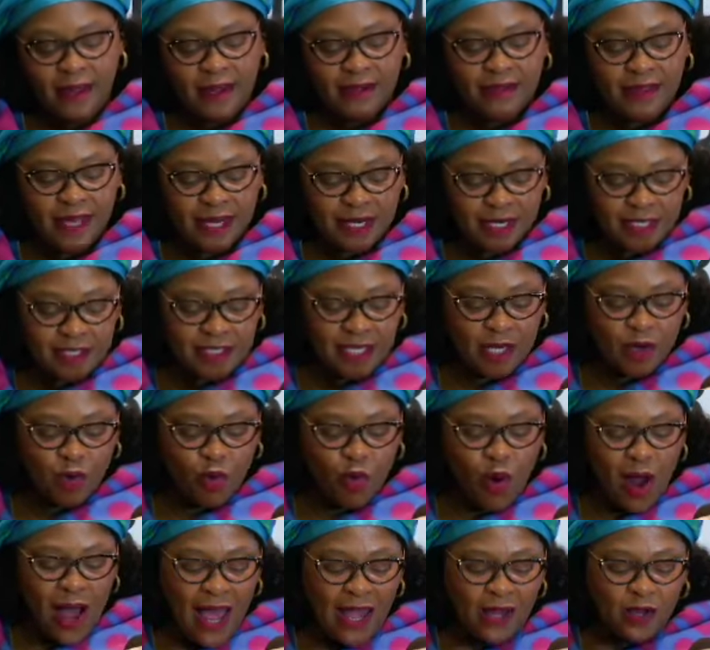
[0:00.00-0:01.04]
The reason
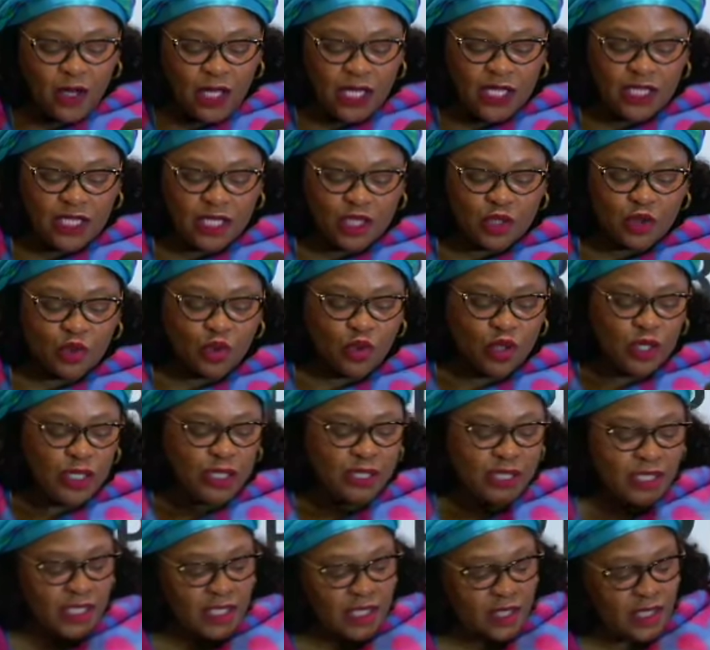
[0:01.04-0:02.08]
why it
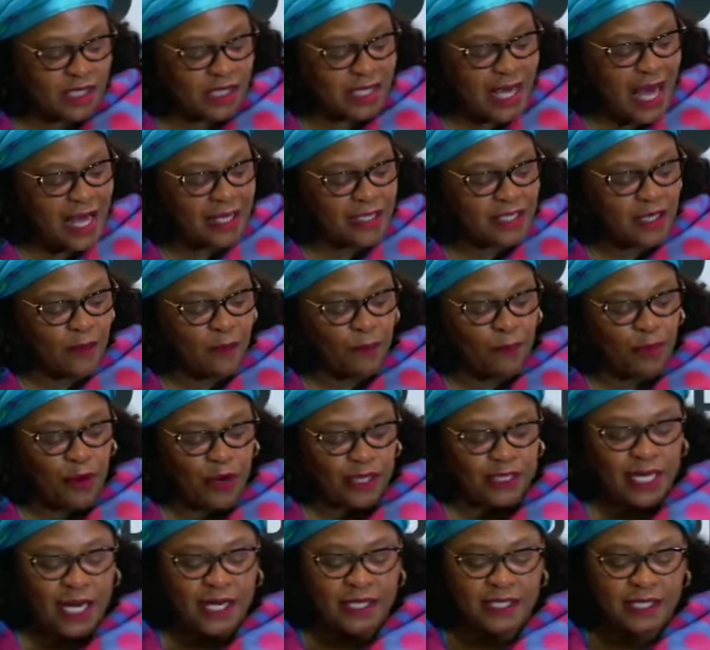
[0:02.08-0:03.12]
is that
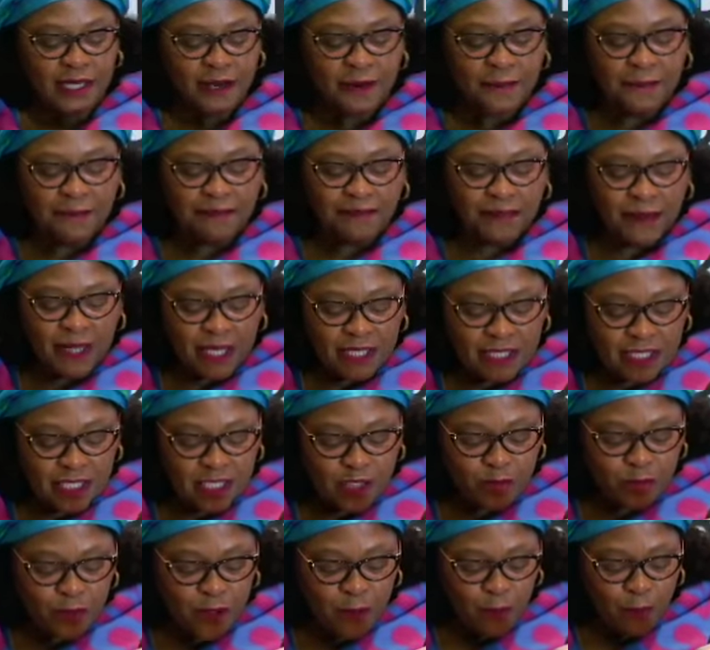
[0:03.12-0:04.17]
important, it
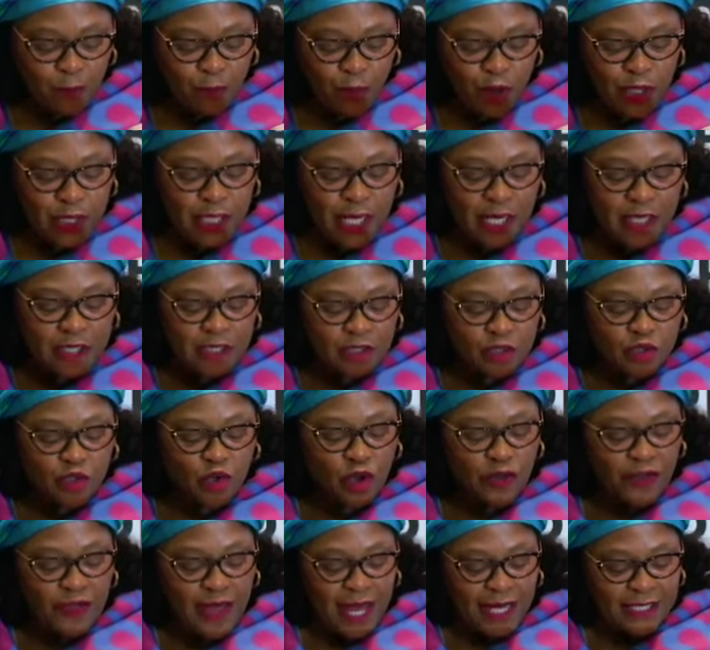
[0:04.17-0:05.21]
is important
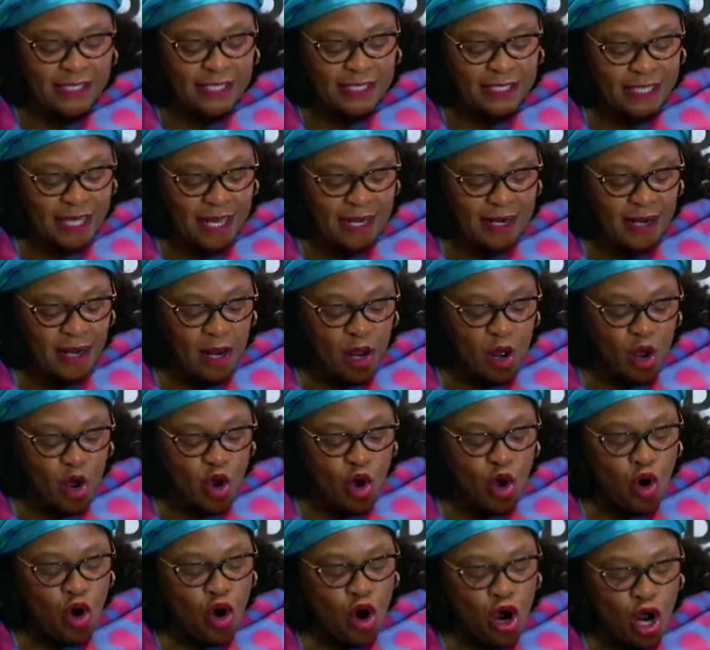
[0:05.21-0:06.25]
so that then
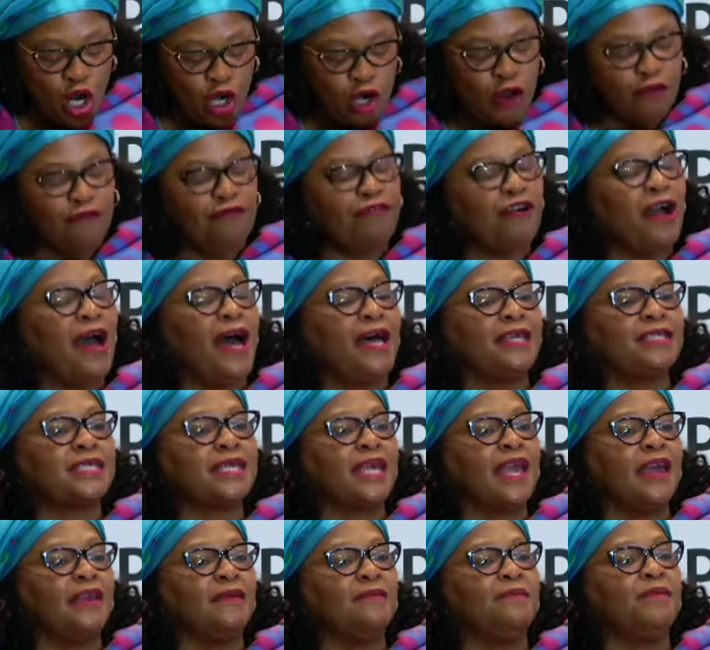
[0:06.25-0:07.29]
all of us
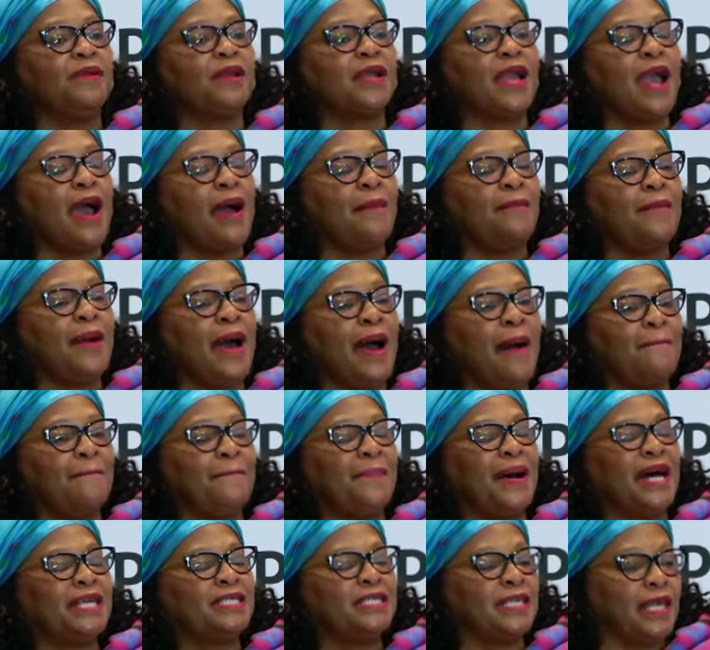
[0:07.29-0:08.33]
can become
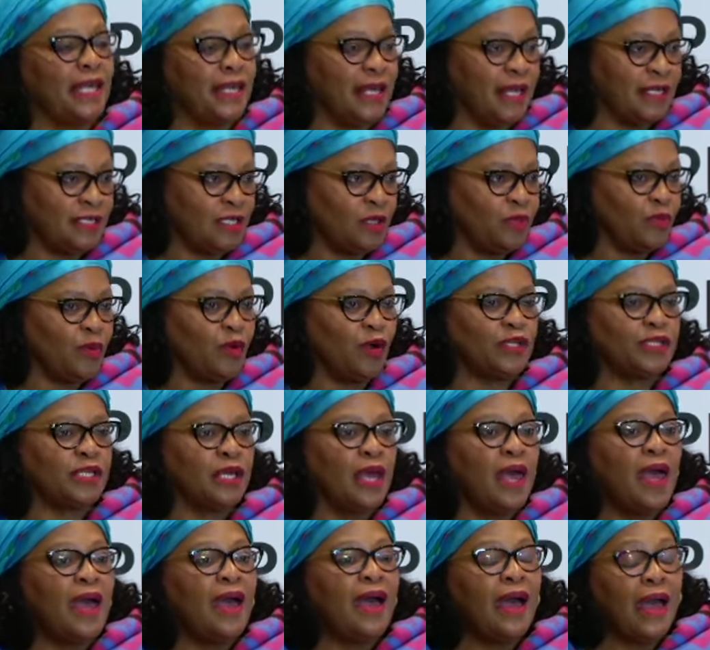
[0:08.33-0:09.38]
ambassadors. Because
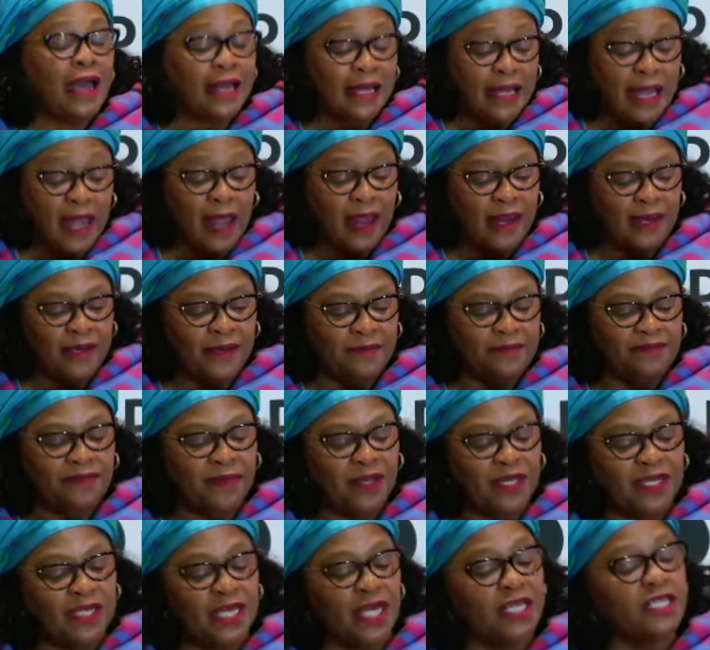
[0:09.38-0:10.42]
again,
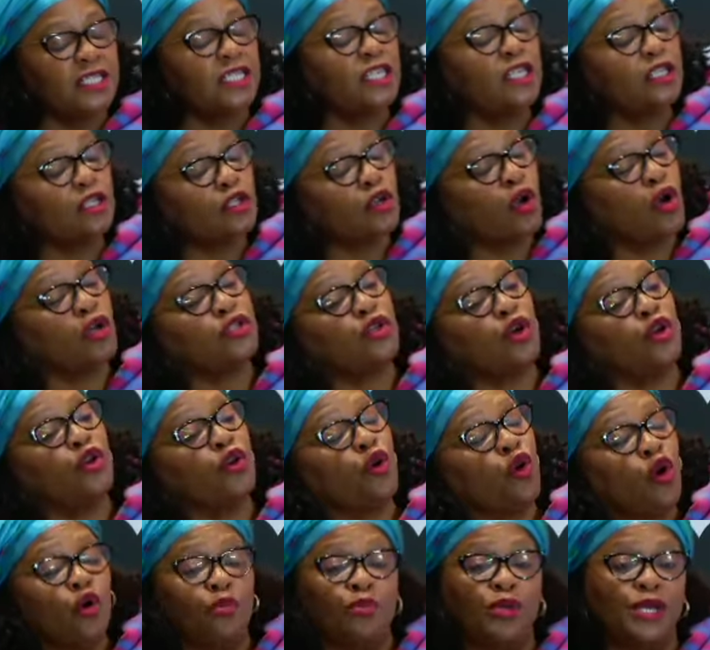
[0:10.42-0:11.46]
in the discourse
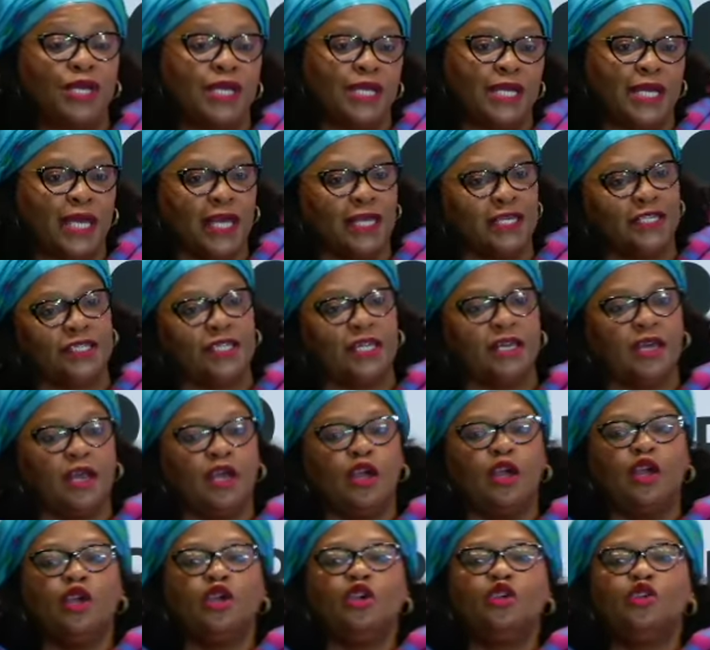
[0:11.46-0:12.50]
on communication,
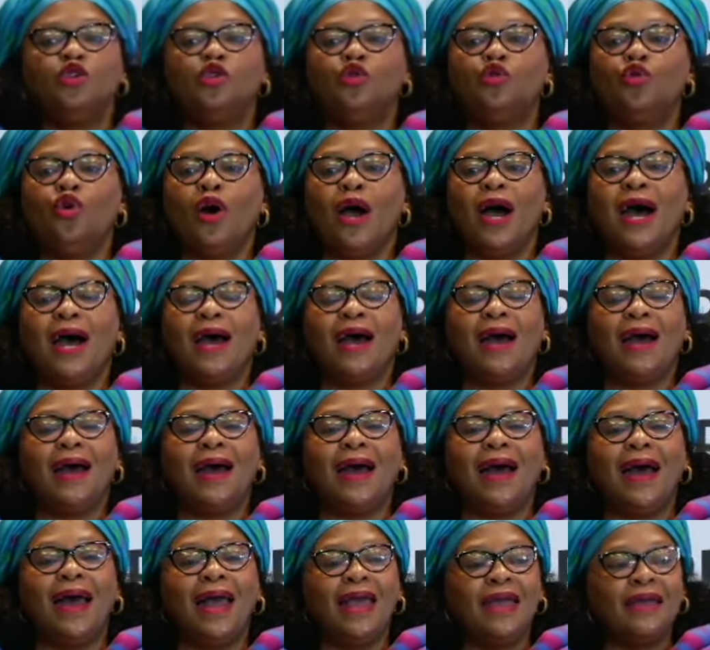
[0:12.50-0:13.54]
you are
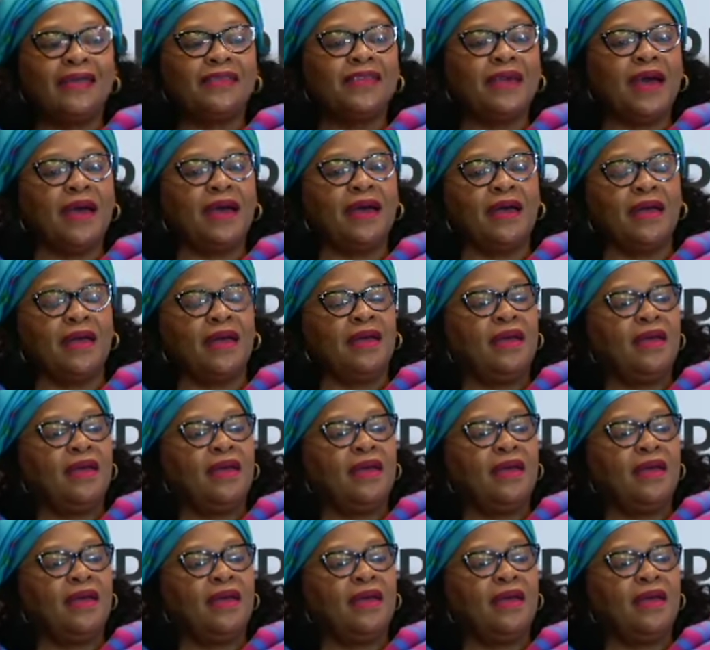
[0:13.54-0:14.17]
either